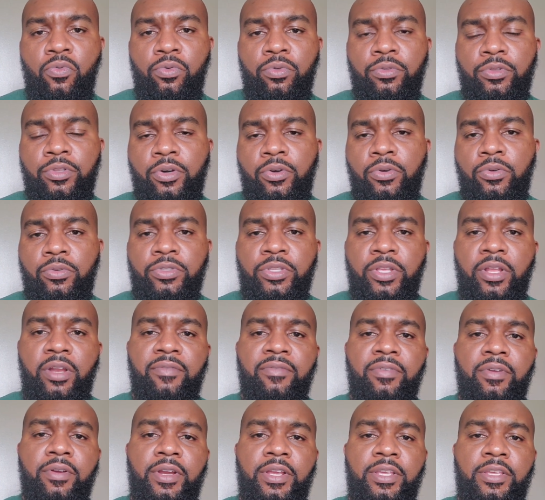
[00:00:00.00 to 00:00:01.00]
Those that are
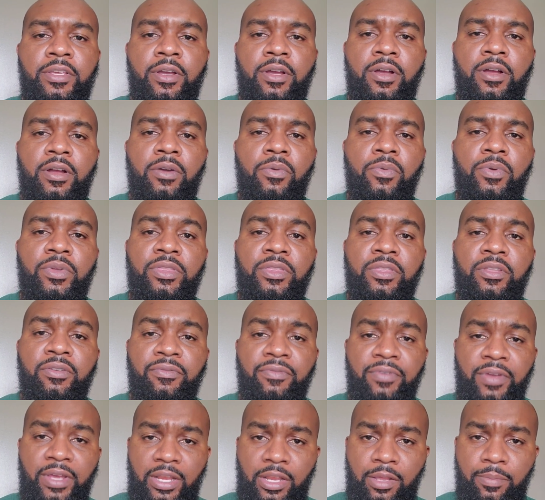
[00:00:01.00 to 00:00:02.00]
very young with
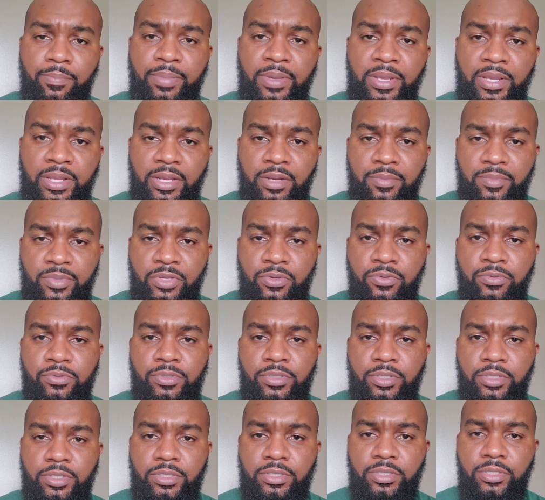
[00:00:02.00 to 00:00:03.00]
developing immune
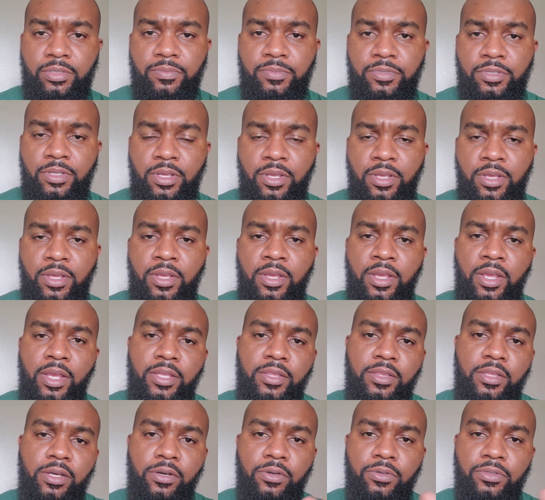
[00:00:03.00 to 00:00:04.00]
systems,
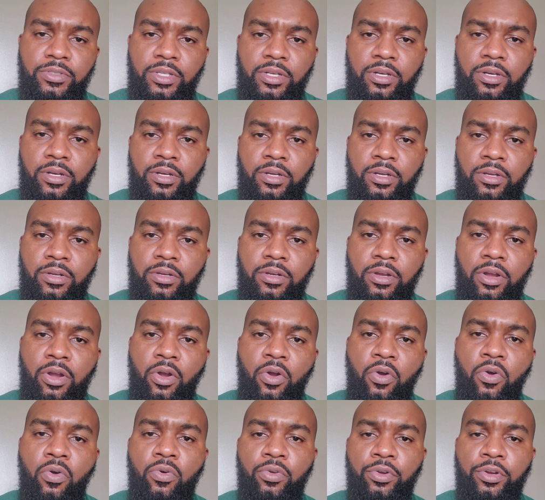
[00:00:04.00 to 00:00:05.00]
and those that are
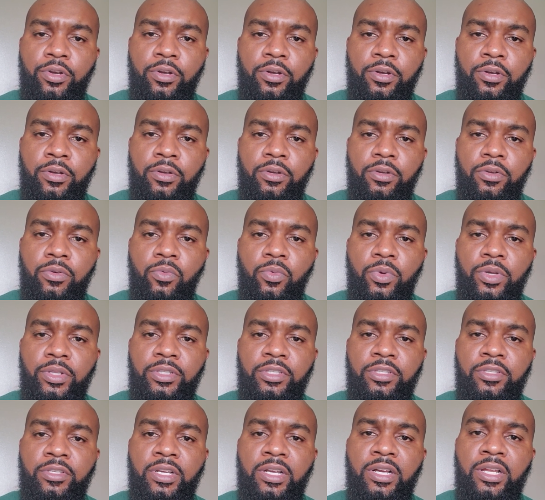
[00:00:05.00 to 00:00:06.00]
older
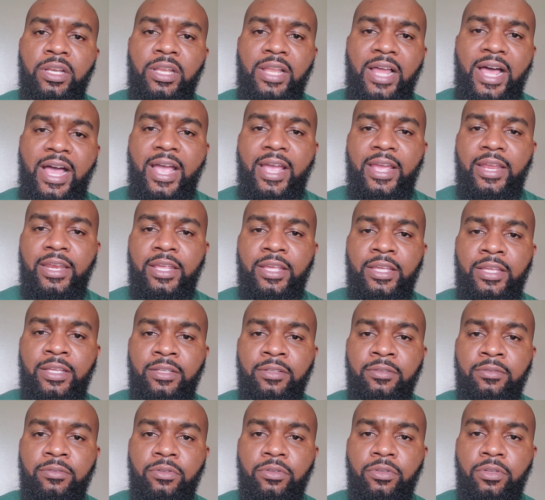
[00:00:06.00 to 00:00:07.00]
with
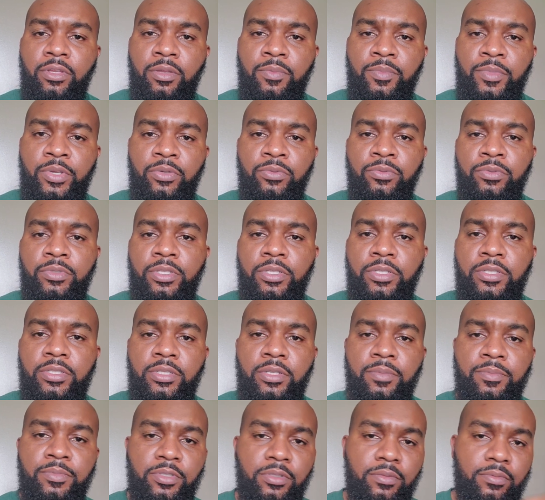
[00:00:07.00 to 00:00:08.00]
declining immune
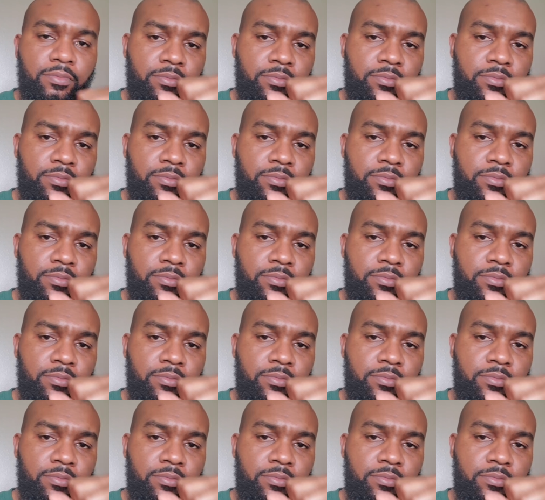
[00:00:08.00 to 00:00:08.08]
systems.